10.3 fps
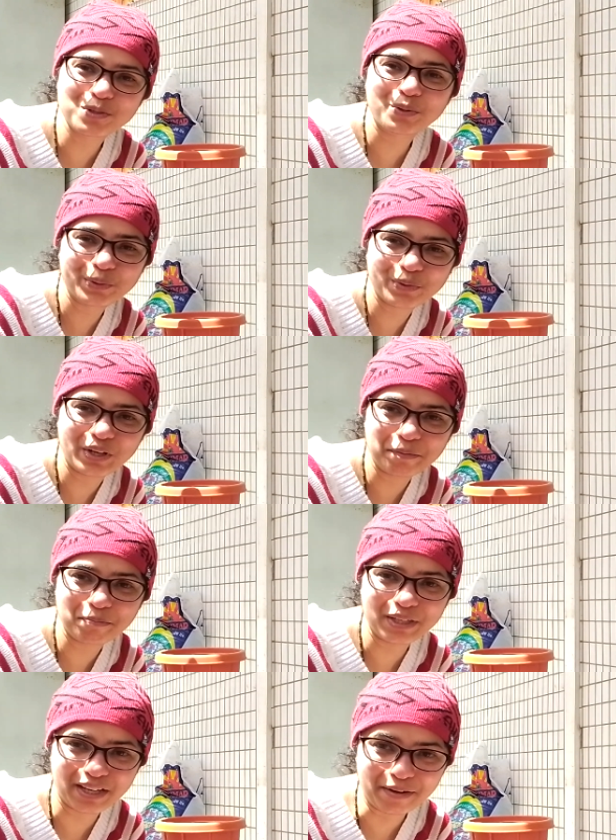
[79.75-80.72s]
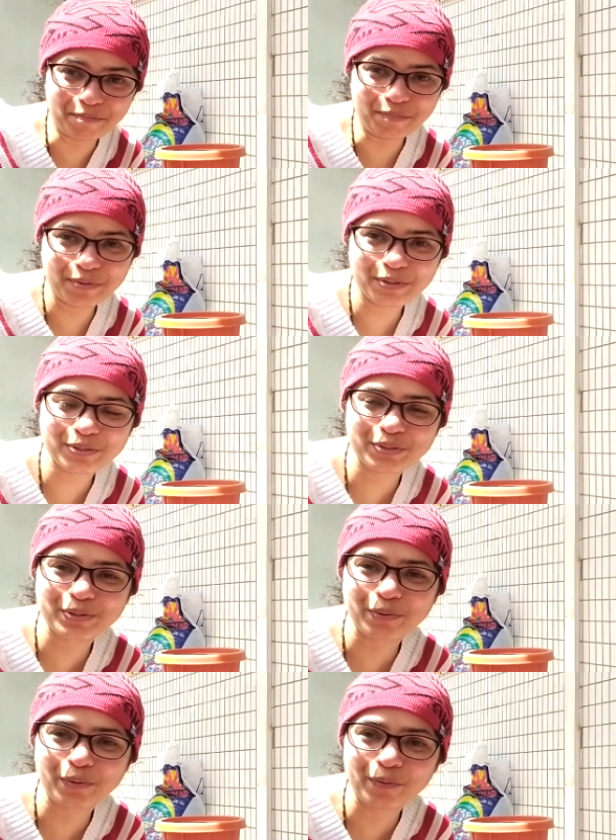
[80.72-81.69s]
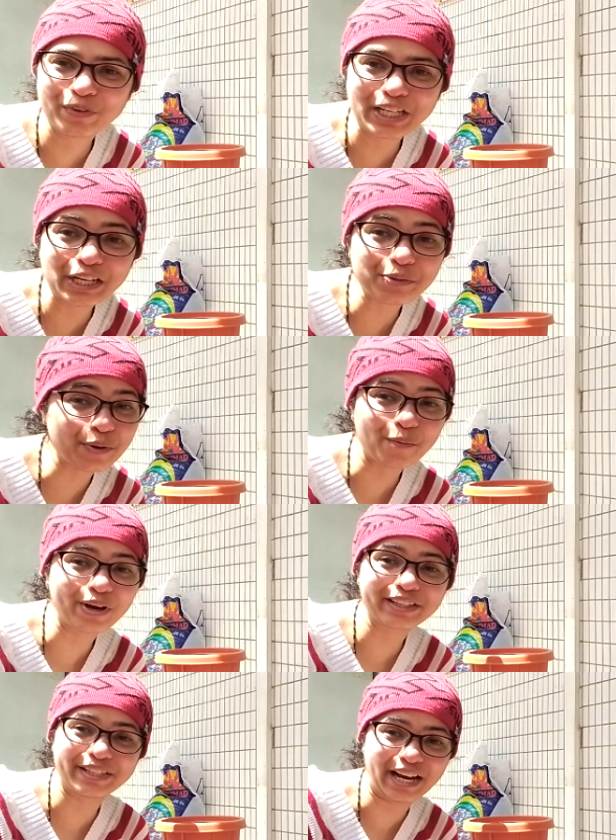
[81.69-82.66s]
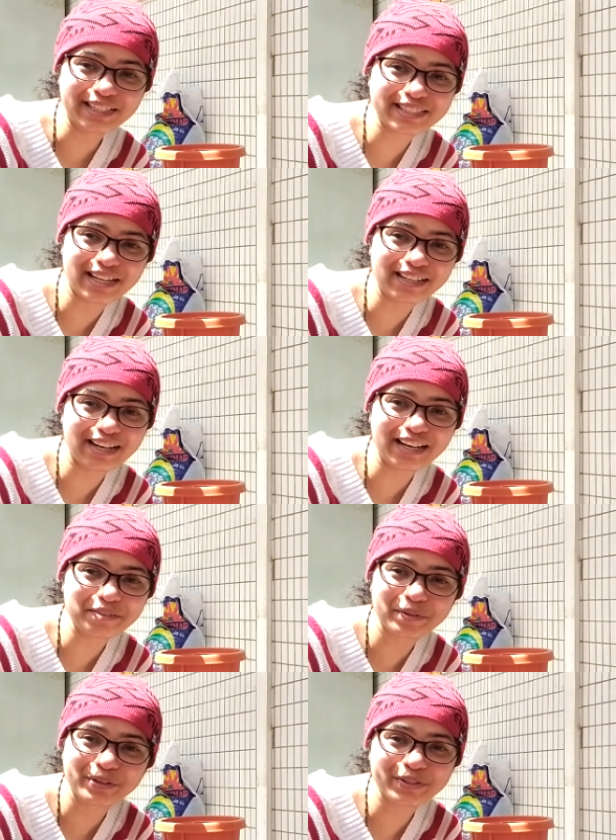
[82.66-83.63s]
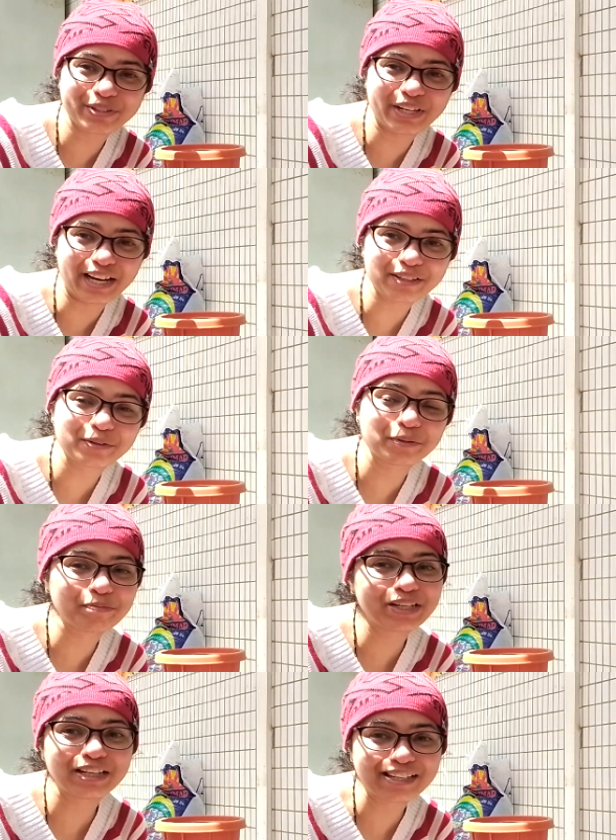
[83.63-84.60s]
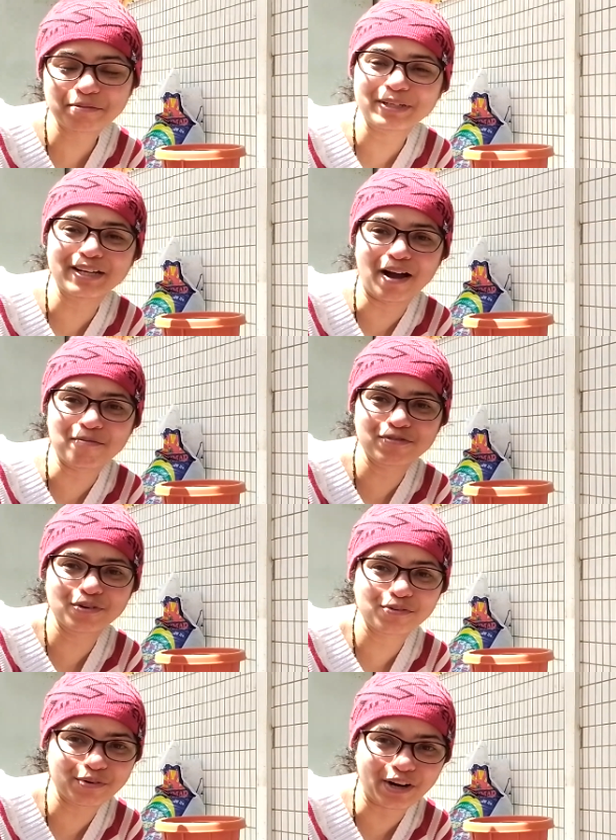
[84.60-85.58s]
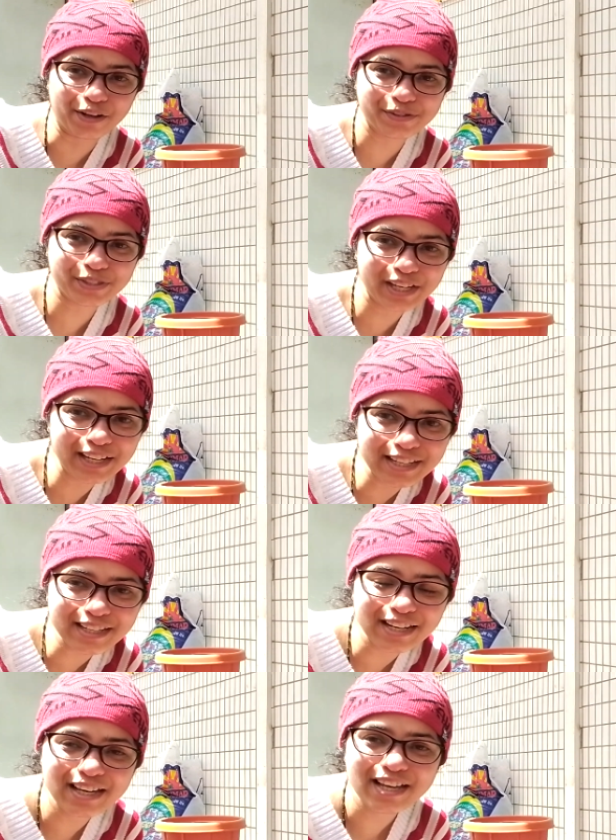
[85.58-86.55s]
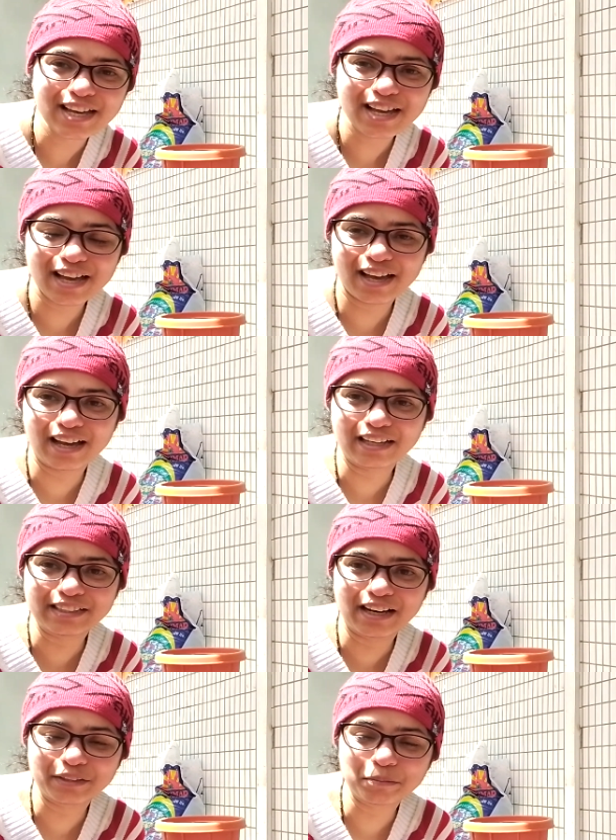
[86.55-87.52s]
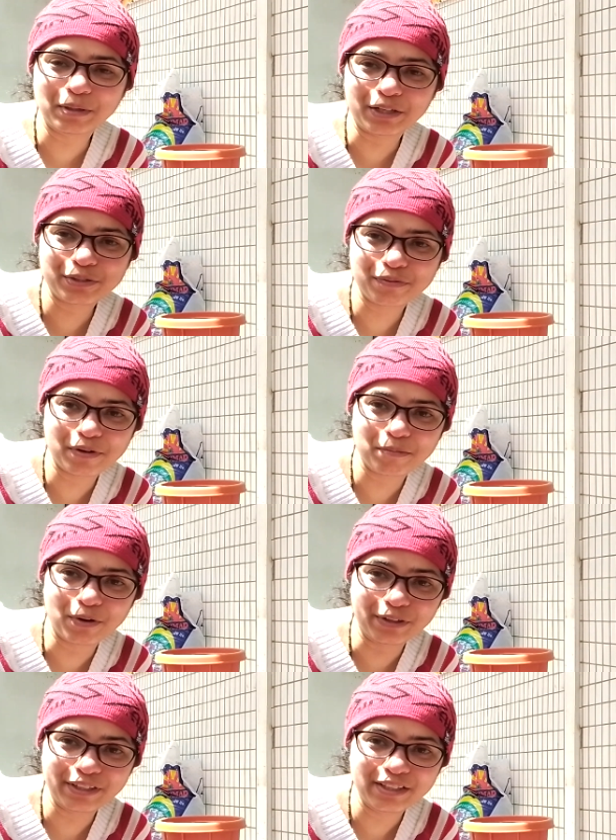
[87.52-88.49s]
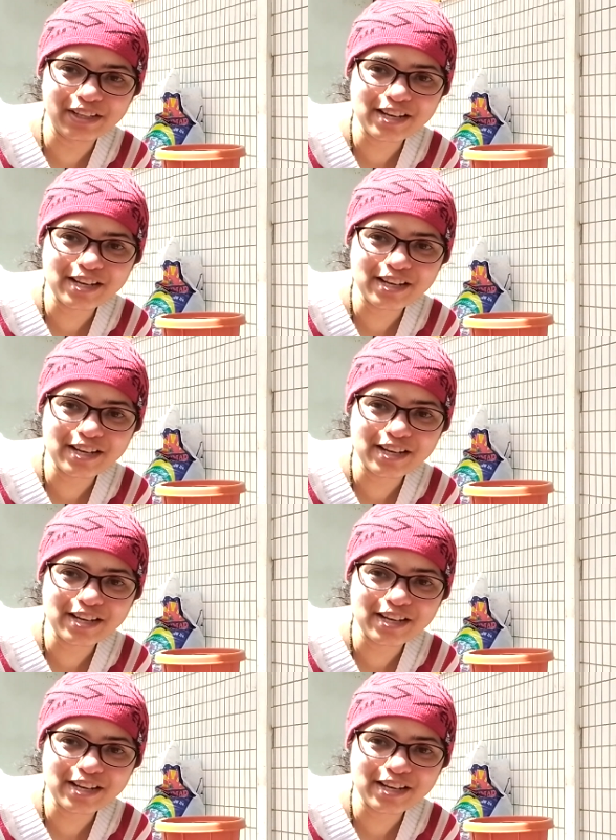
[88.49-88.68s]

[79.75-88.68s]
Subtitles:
to 3 p.m. So we need to avoid that sunlight because that could be a little bit harmful for our skin and other parts of our body.